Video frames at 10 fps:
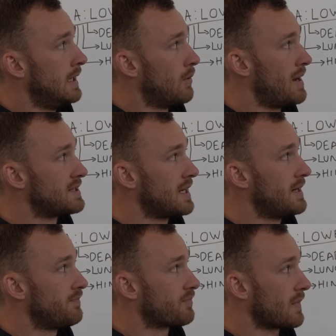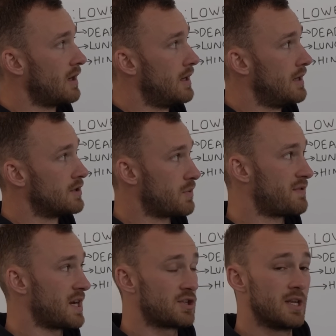Wednesday,
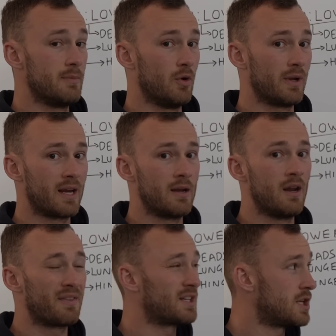Zwift session in the morning, nothing